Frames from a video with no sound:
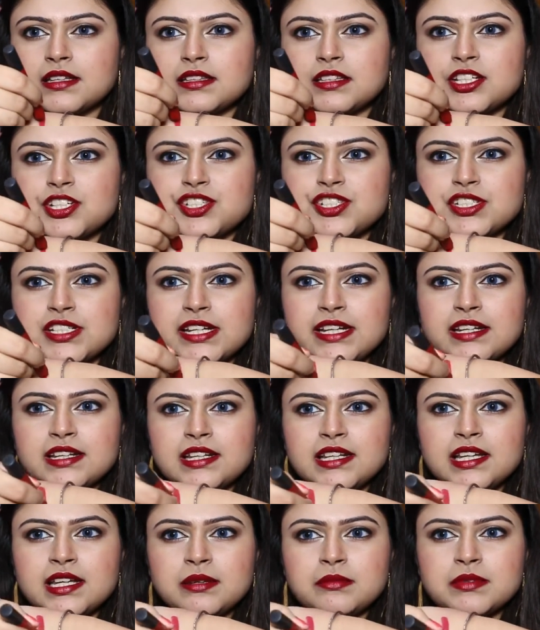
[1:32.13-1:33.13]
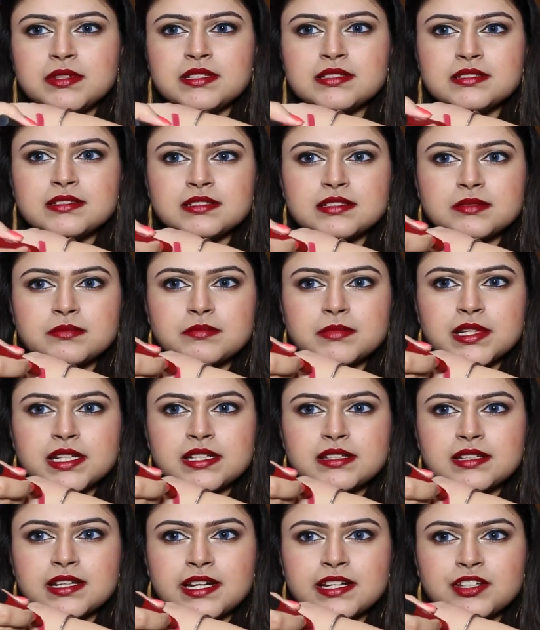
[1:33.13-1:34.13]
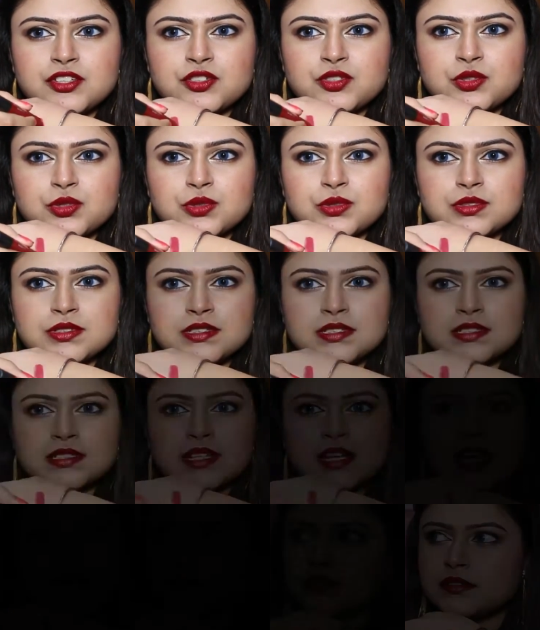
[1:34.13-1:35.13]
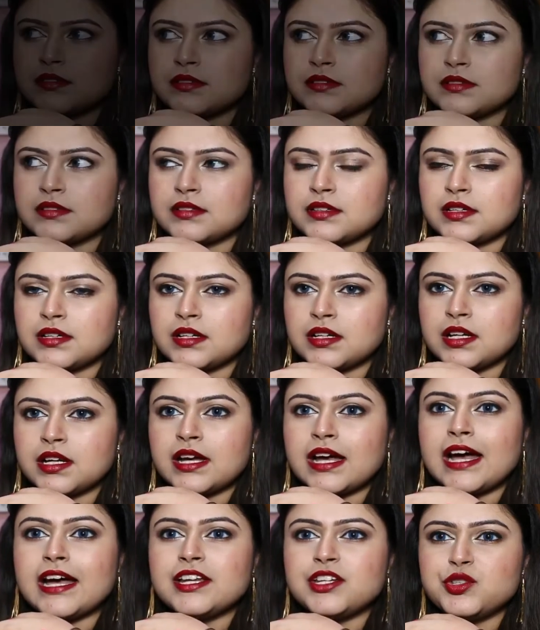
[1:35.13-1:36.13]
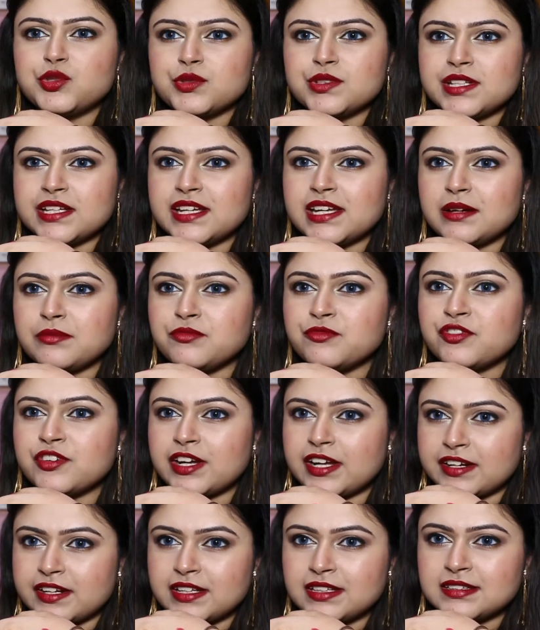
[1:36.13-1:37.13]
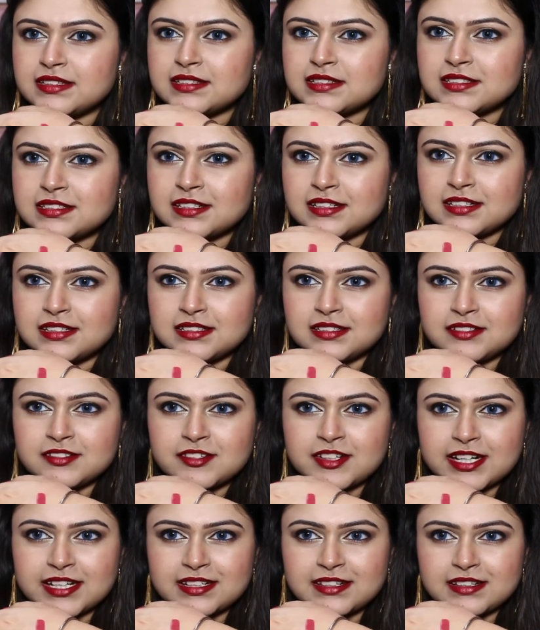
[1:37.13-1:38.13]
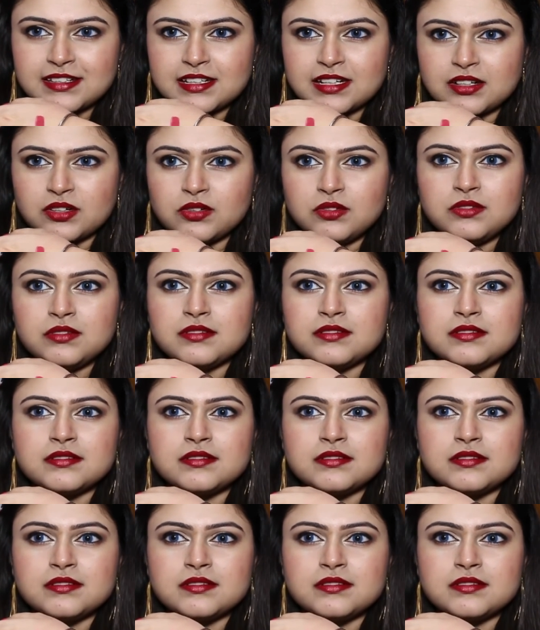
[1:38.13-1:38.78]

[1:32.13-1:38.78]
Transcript: The shade name is Midnight Rose. And today I'm wearing this color right now.